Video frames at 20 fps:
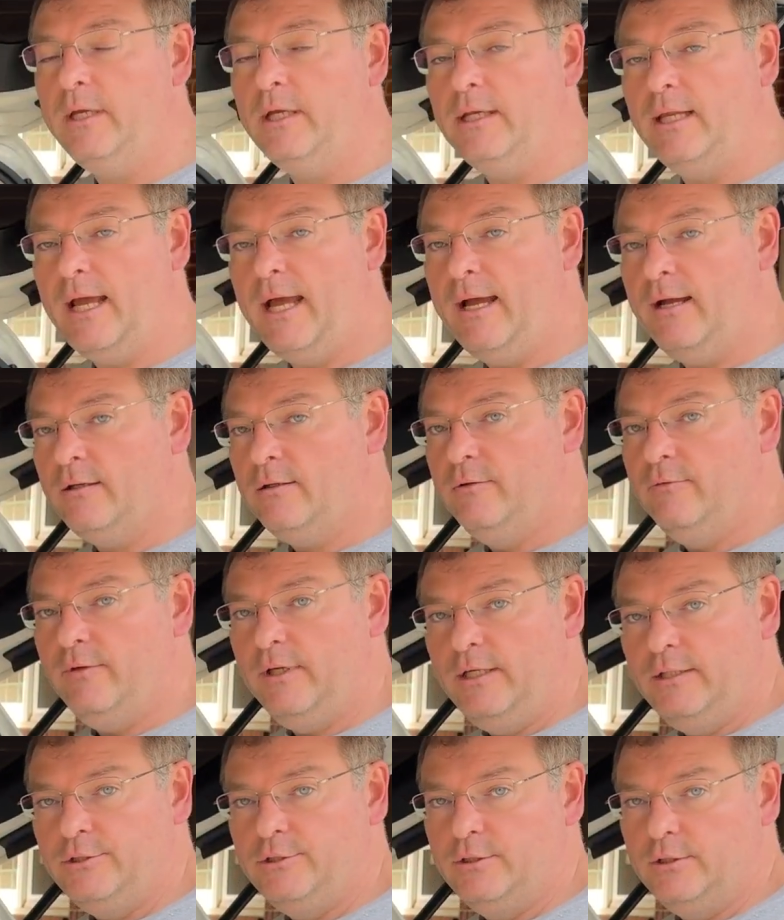and
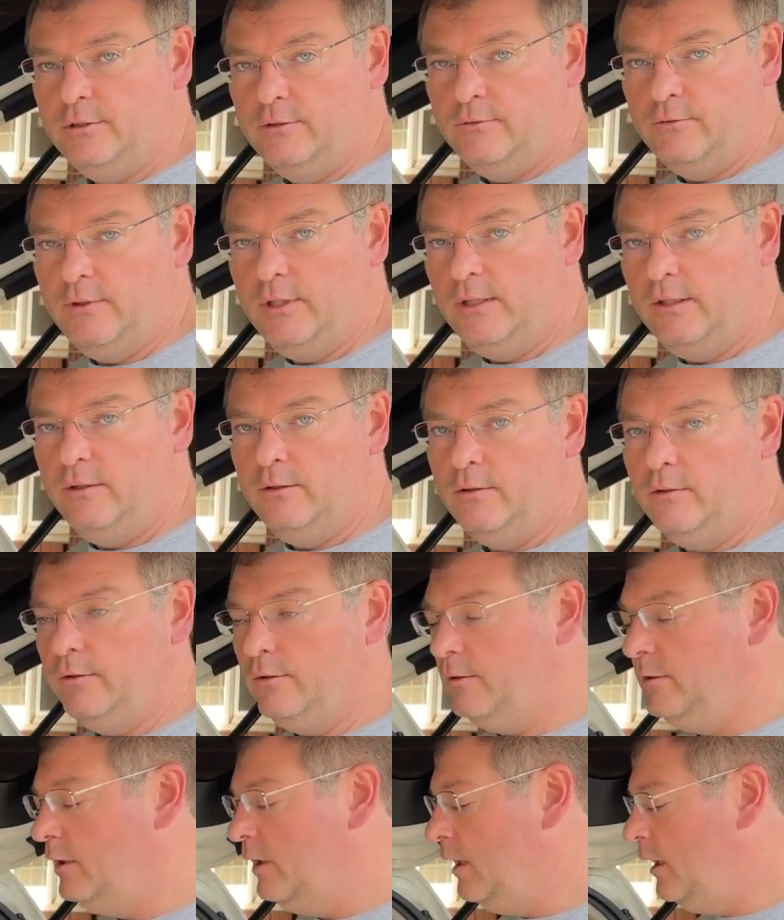activations
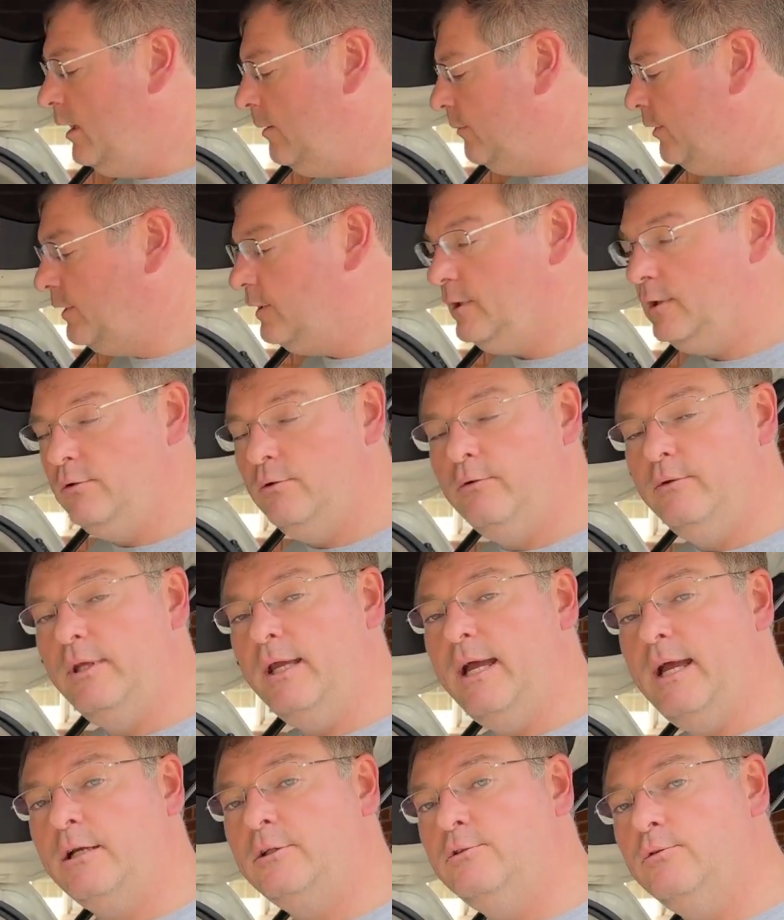here. But to do the
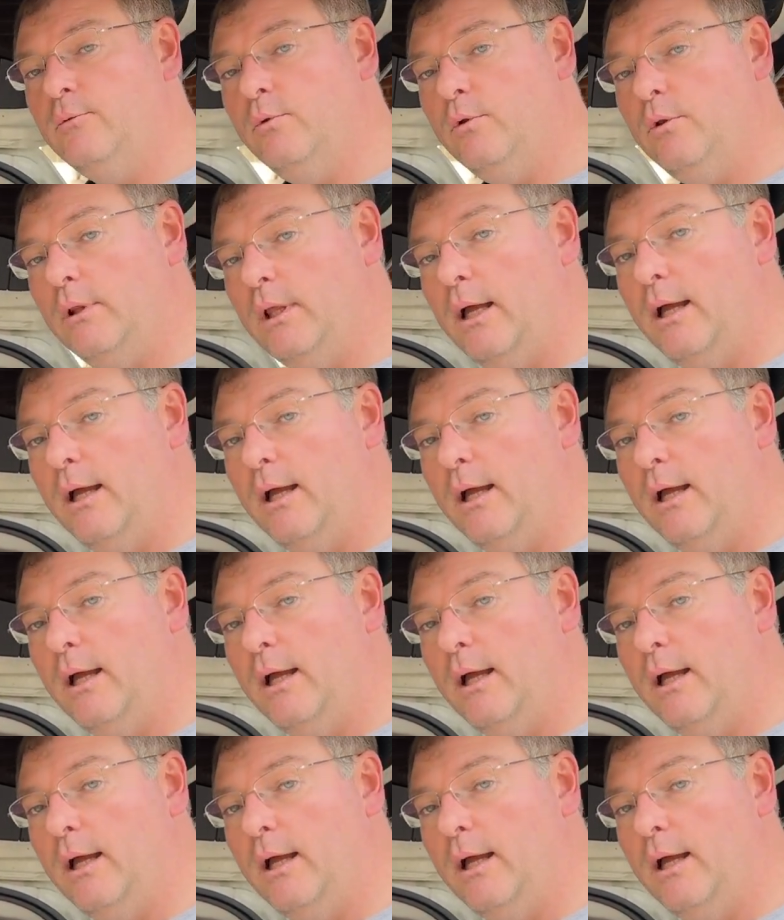actual